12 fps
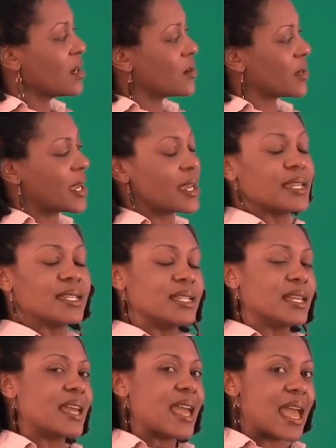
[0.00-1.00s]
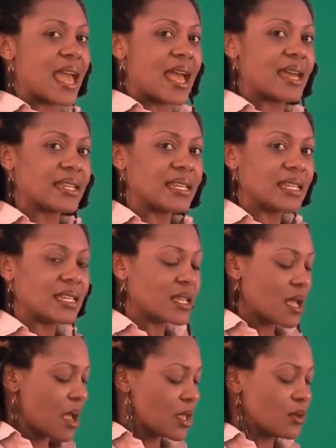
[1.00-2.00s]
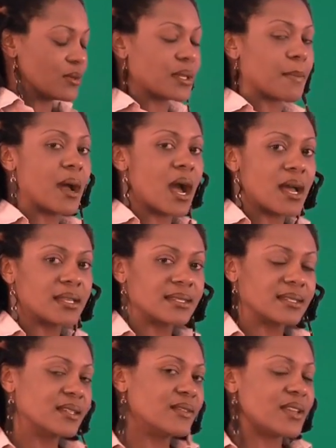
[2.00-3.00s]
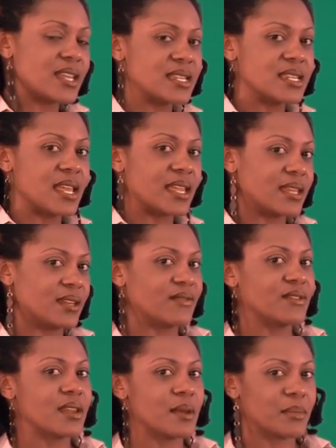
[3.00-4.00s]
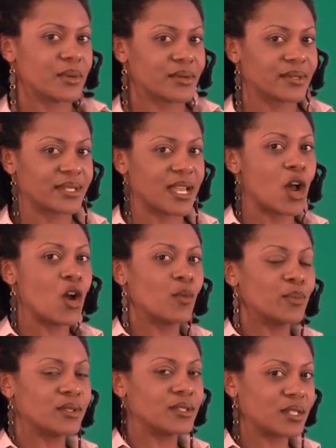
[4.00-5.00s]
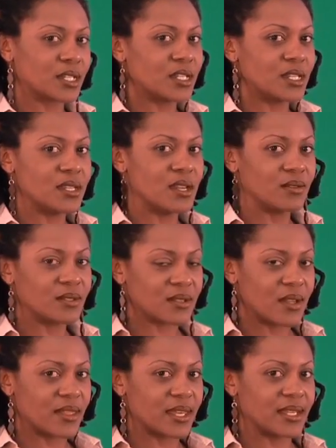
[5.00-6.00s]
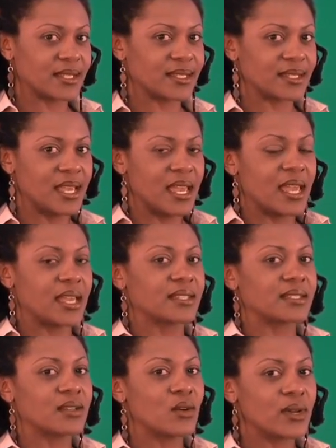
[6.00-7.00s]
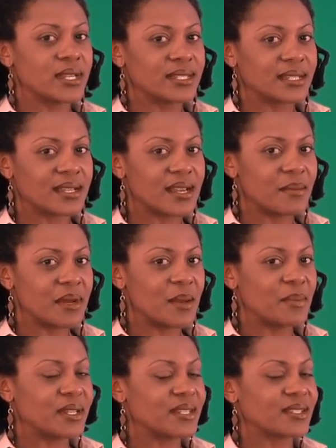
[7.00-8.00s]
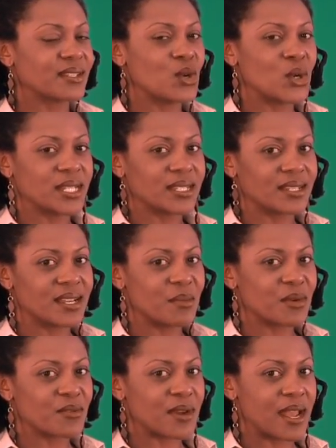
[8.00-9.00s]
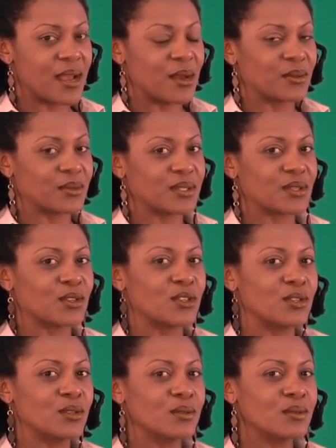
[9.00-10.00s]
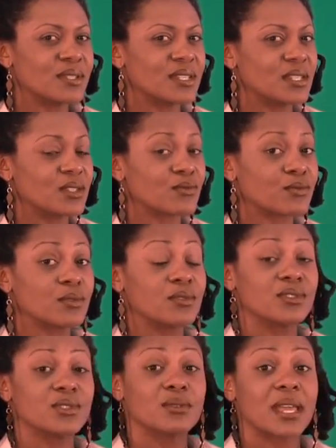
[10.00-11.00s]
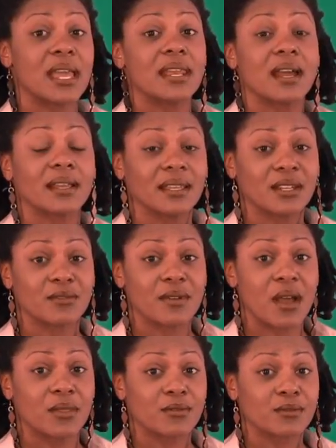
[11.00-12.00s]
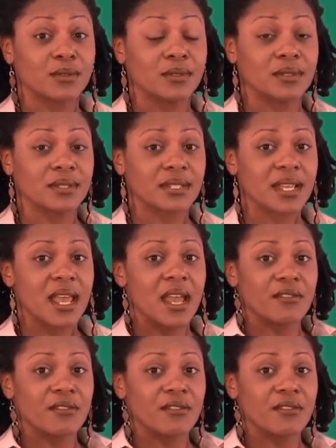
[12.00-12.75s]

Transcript: Okay? Adding using positive and negative numbers. I hope you took good notes on this. It's going to come up, it is going to come around. So use these rules. You cannot get around the rules.